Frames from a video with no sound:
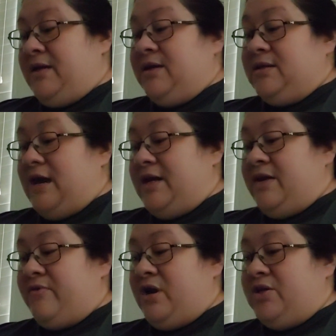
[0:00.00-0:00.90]
because I
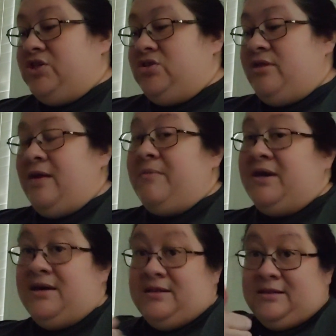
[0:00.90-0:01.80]
never got to do that
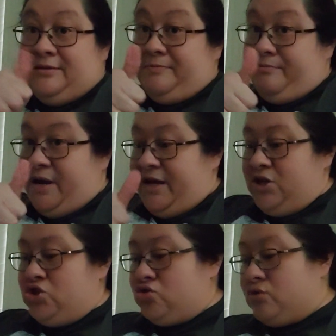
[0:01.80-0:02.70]
because my
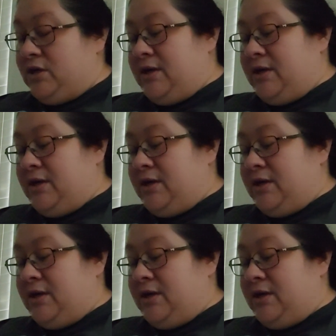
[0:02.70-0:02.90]
injury